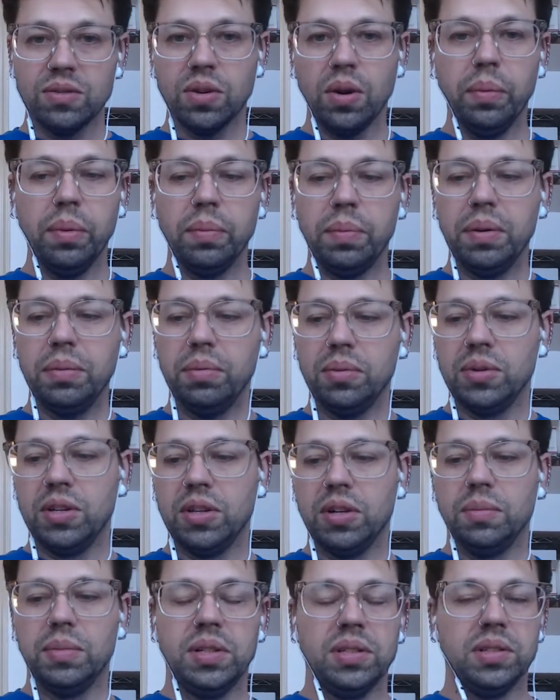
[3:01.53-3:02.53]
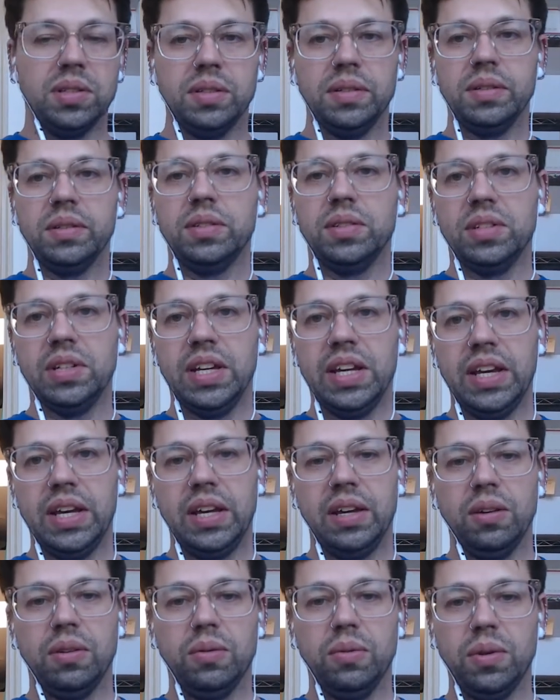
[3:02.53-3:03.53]
people would come in today
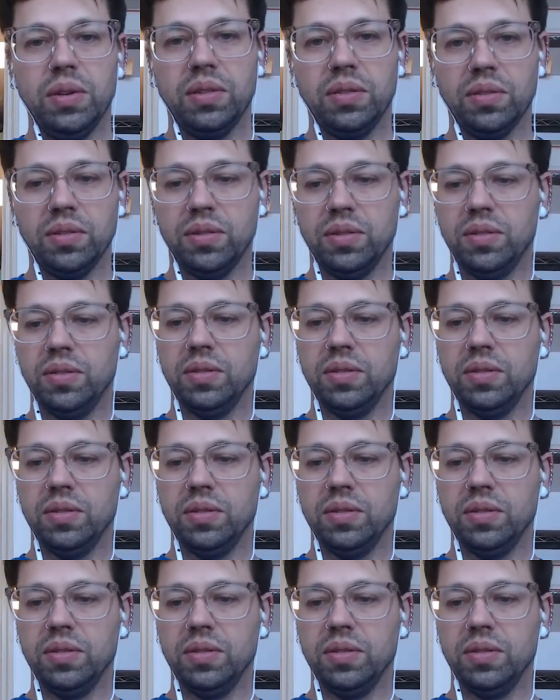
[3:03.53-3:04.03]
with their